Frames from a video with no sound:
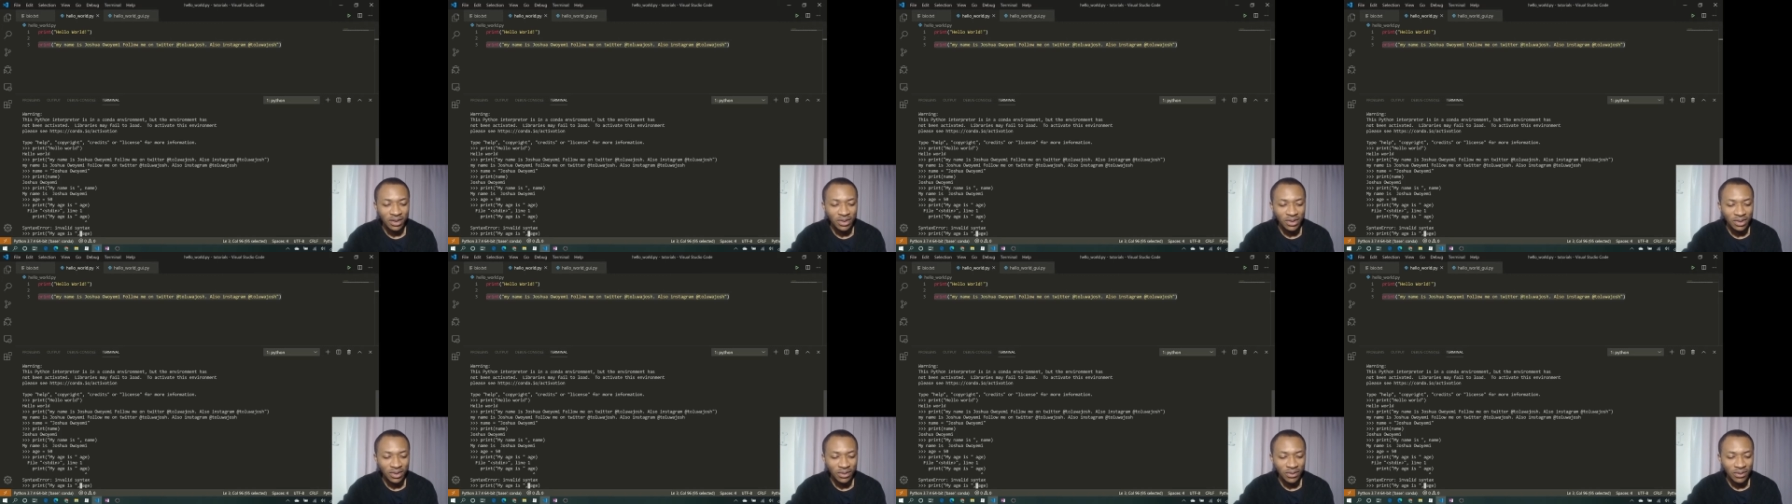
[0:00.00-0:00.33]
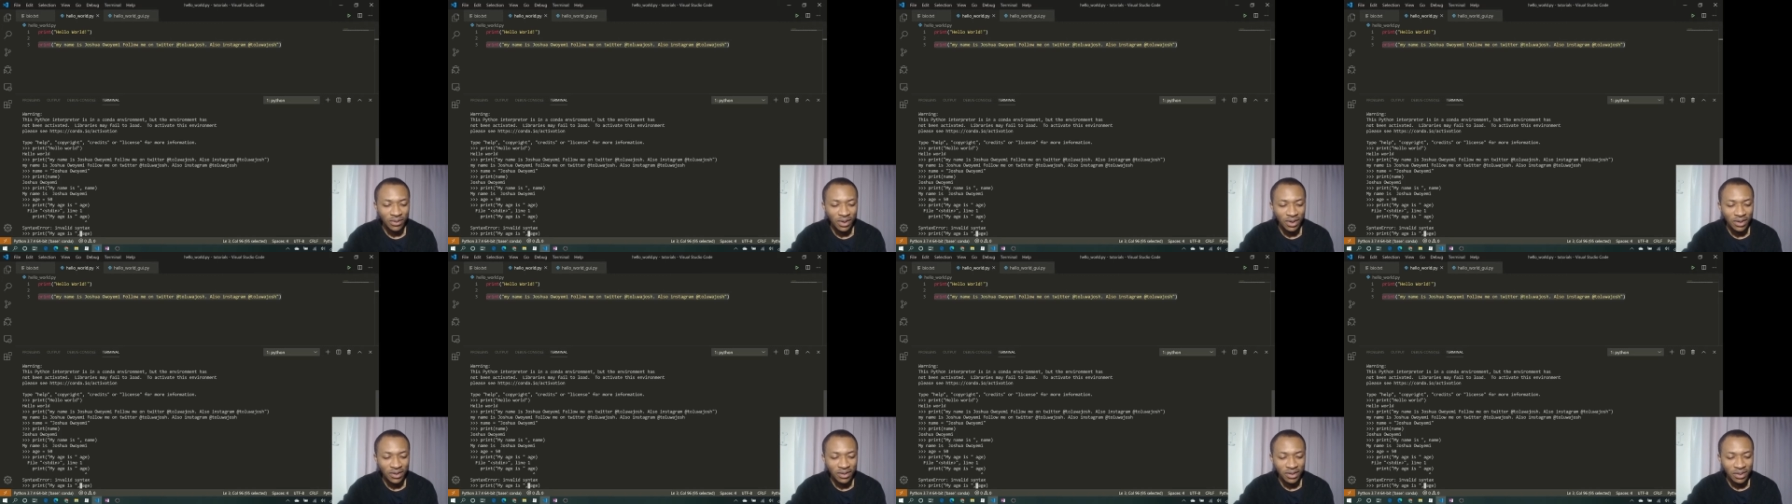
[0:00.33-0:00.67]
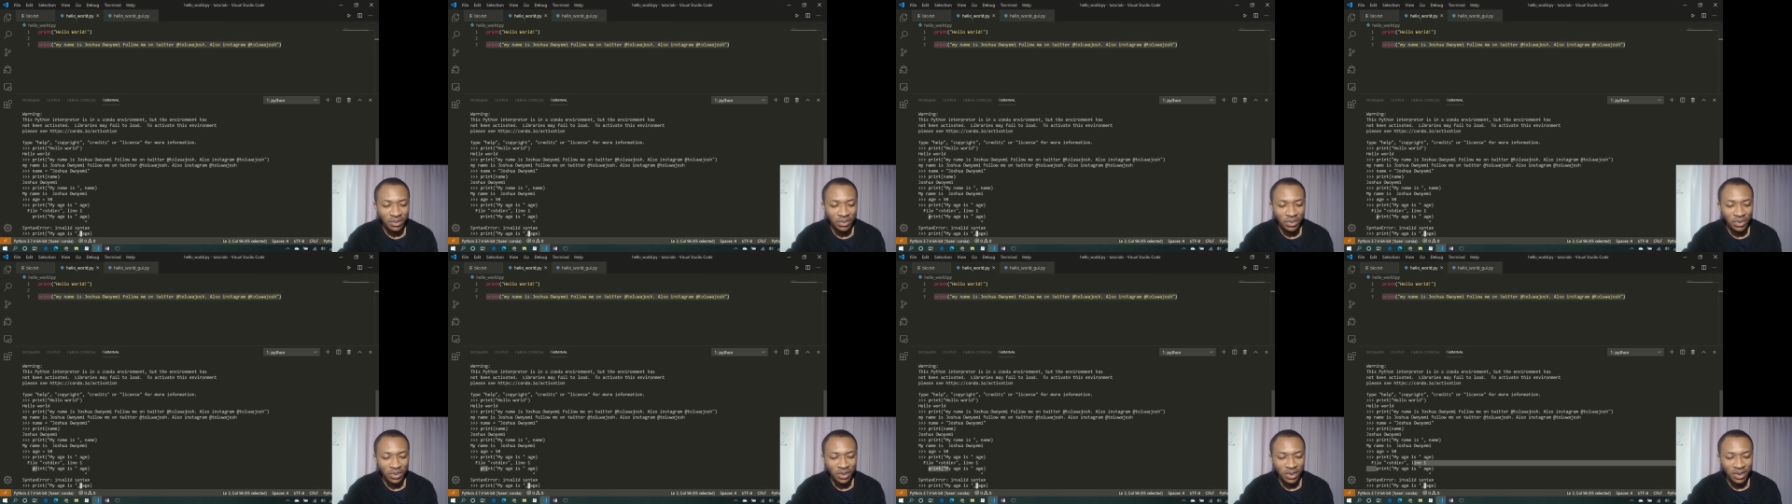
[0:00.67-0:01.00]
So for
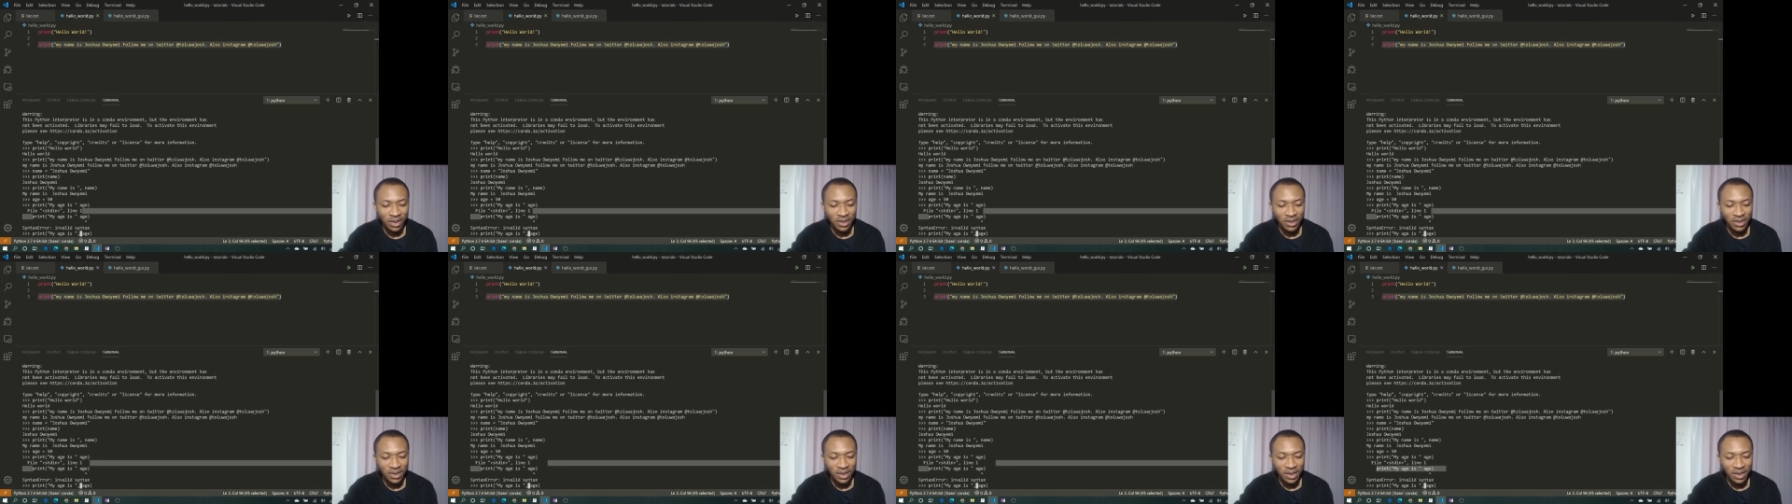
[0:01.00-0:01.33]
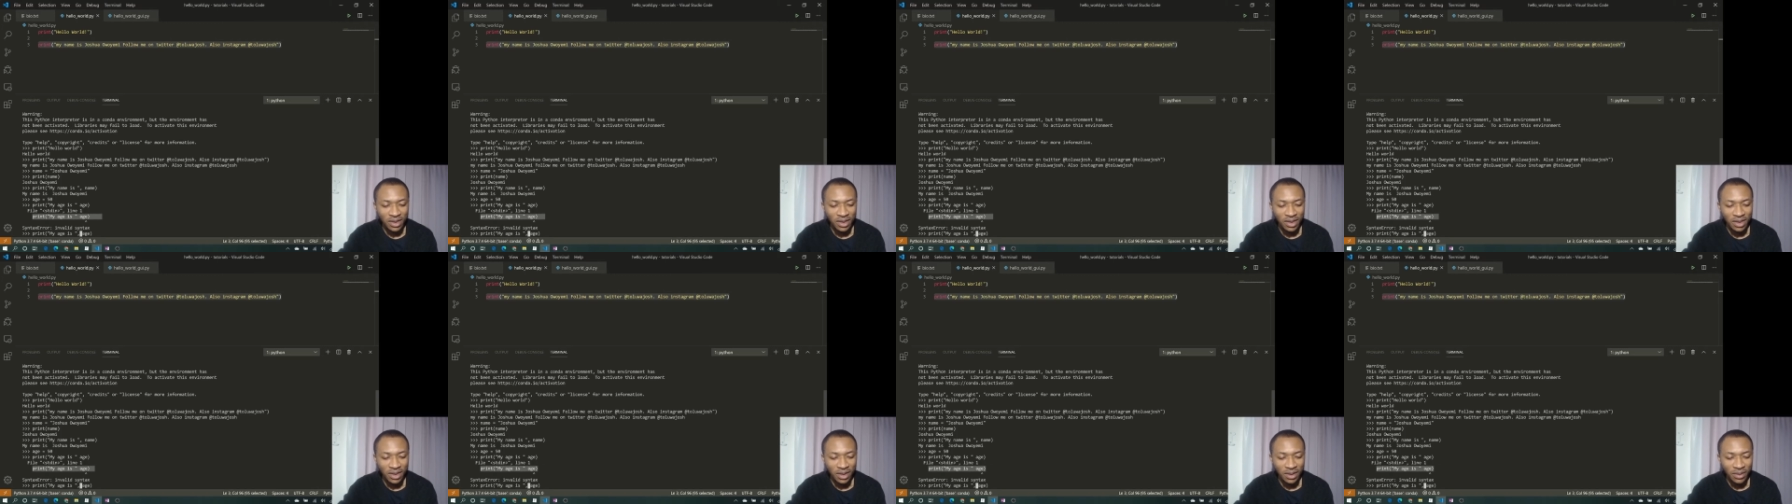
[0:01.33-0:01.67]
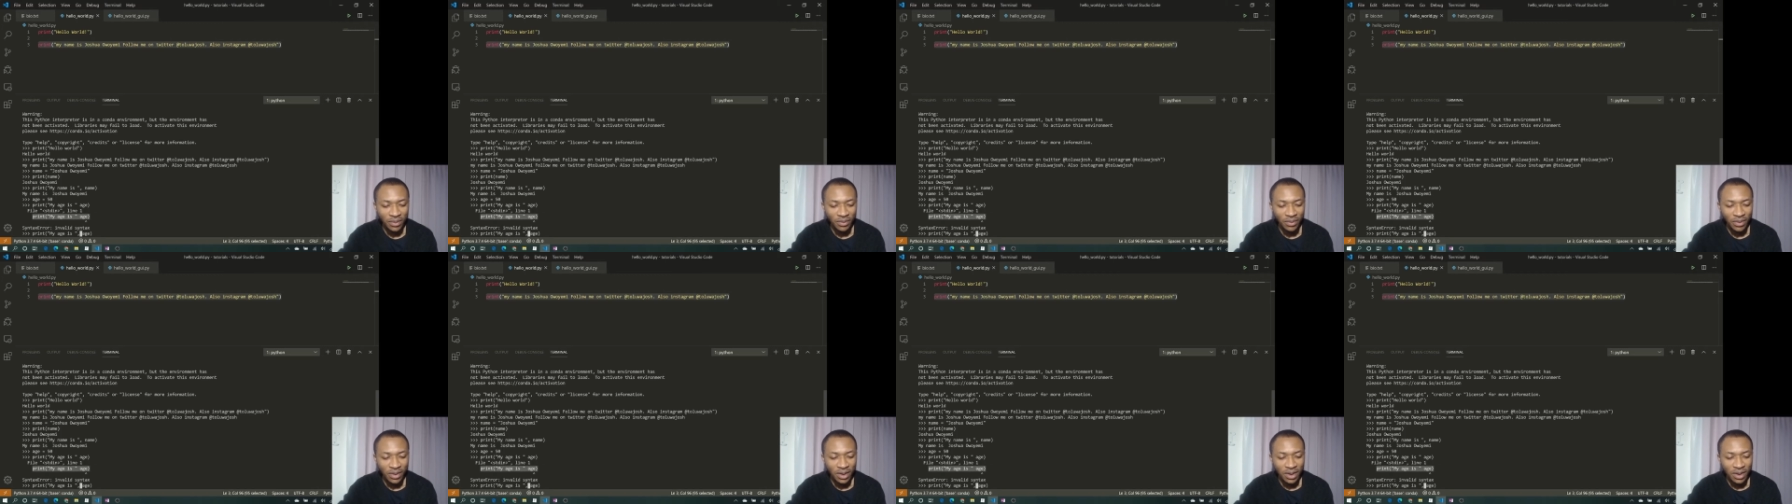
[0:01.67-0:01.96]
example, you can see here